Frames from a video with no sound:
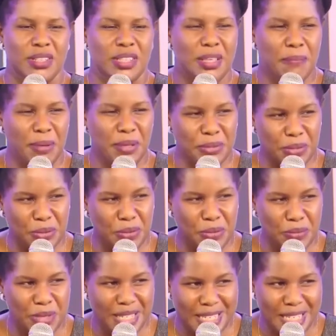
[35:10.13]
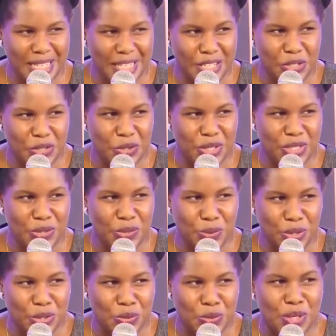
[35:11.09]
the person who made that juice
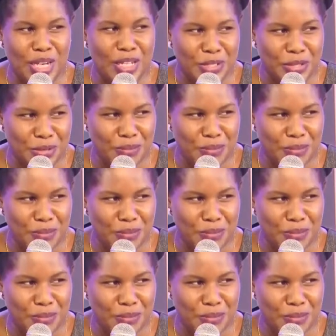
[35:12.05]
we took at